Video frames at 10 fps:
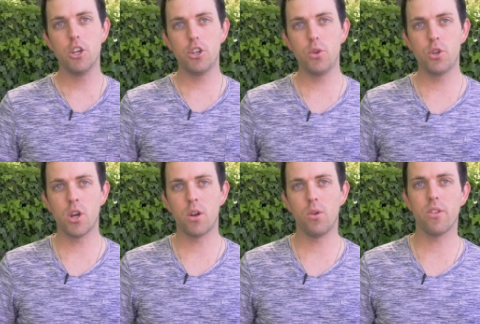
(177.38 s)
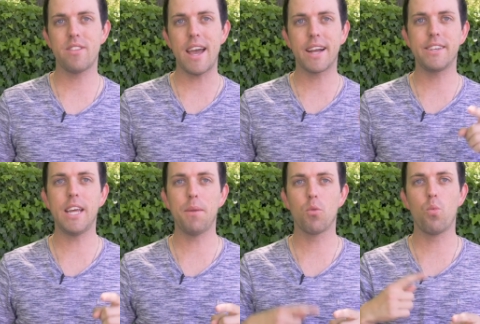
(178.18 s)
two shuttles tag
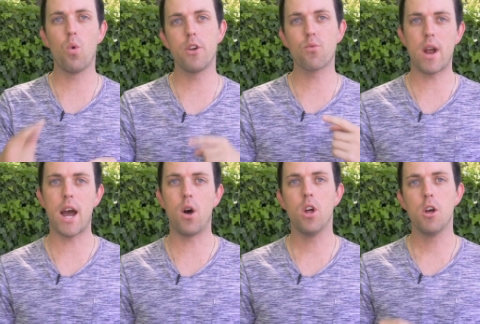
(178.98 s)
teamed one route